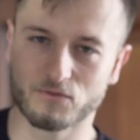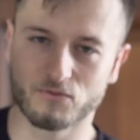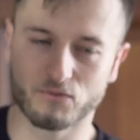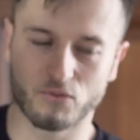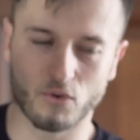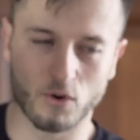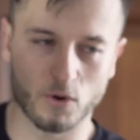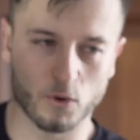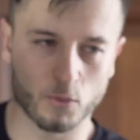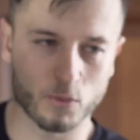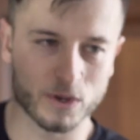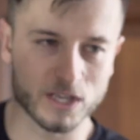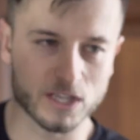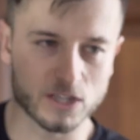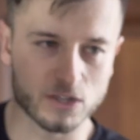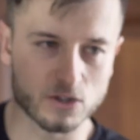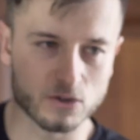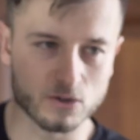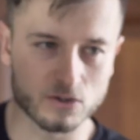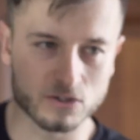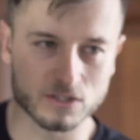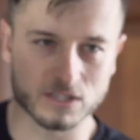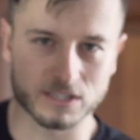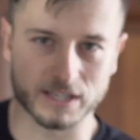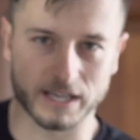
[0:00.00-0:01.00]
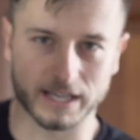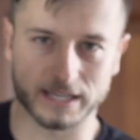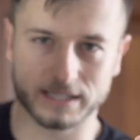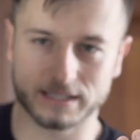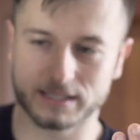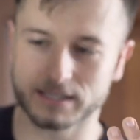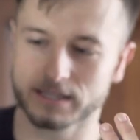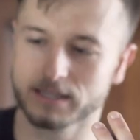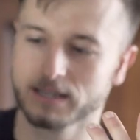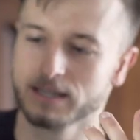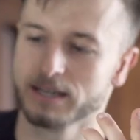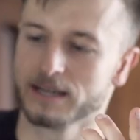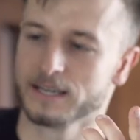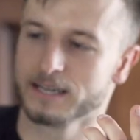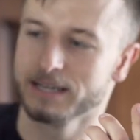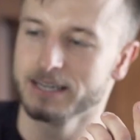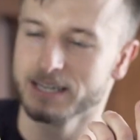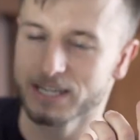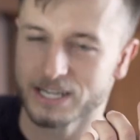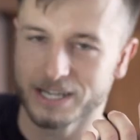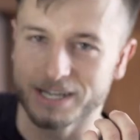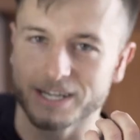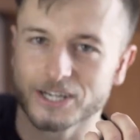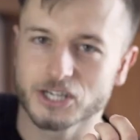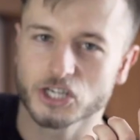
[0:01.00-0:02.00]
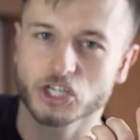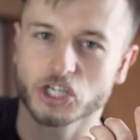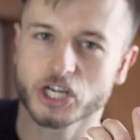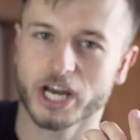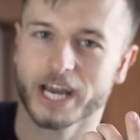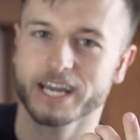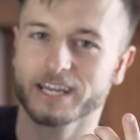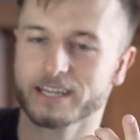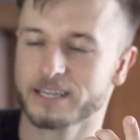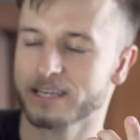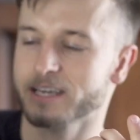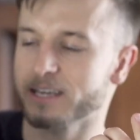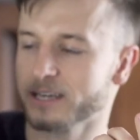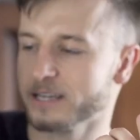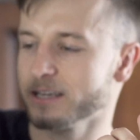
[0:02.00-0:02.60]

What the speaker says: before we use it, shake